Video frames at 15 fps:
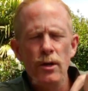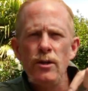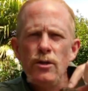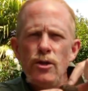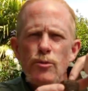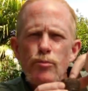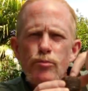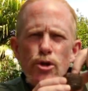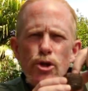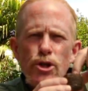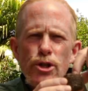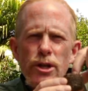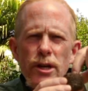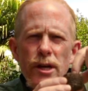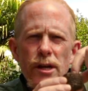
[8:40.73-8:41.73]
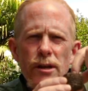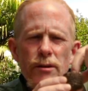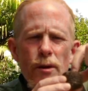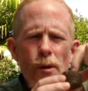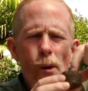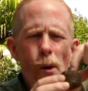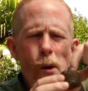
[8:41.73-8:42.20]
Just push it
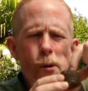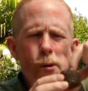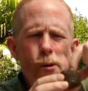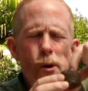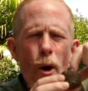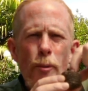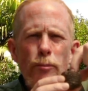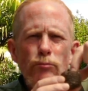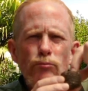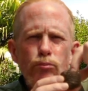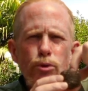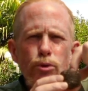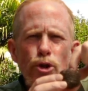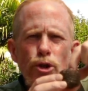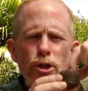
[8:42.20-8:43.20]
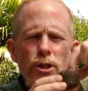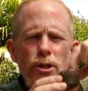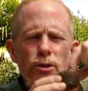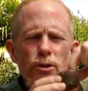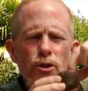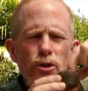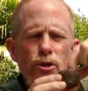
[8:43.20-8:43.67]

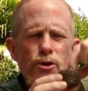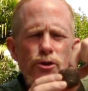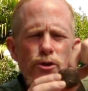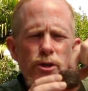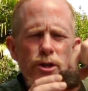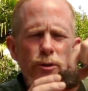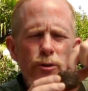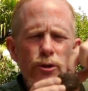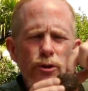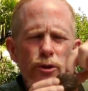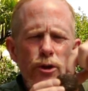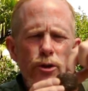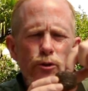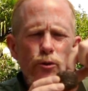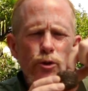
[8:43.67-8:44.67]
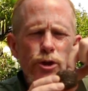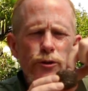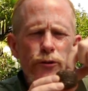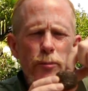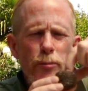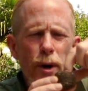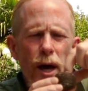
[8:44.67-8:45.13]
into the seed, to the little
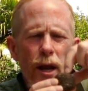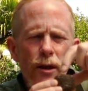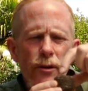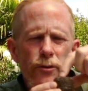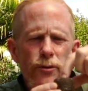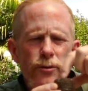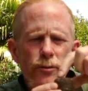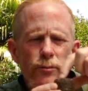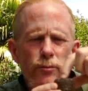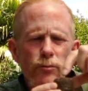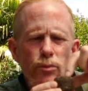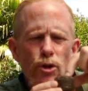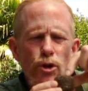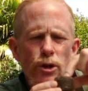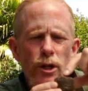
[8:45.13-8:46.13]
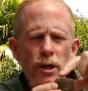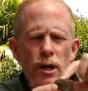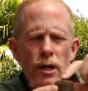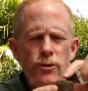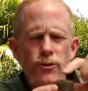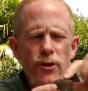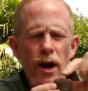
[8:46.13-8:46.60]
Jiffy pellet. Push it in.
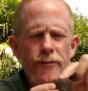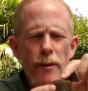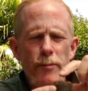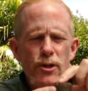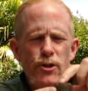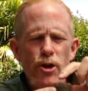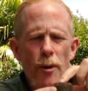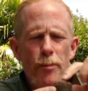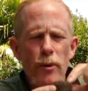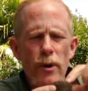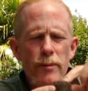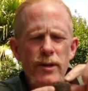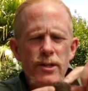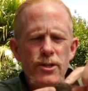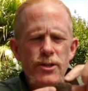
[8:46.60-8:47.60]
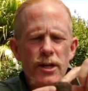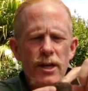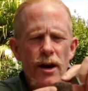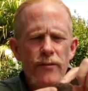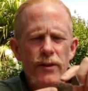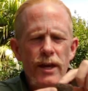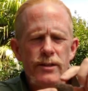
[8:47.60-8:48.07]
Scruff up the top a wee bit just to
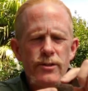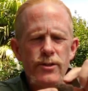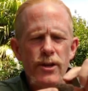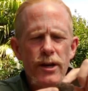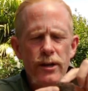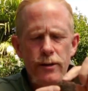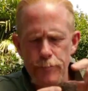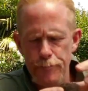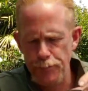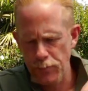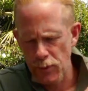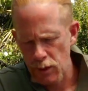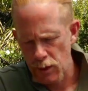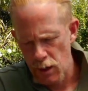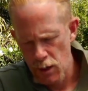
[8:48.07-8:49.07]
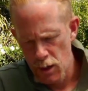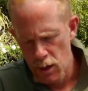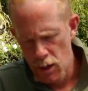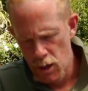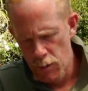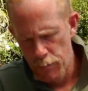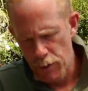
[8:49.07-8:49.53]
cover that seed.
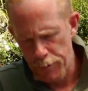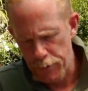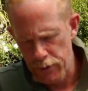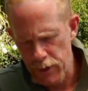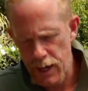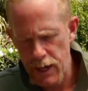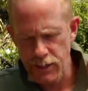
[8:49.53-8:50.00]
Pop it in there.